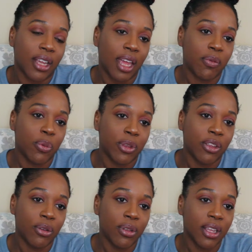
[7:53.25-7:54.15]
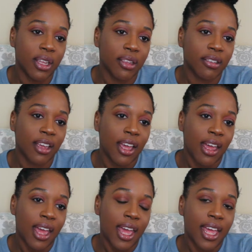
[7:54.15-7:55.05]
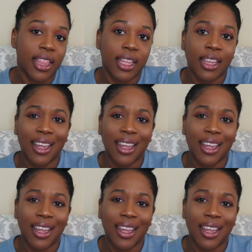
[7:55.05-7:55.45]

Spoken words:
It came with 2 of these, and then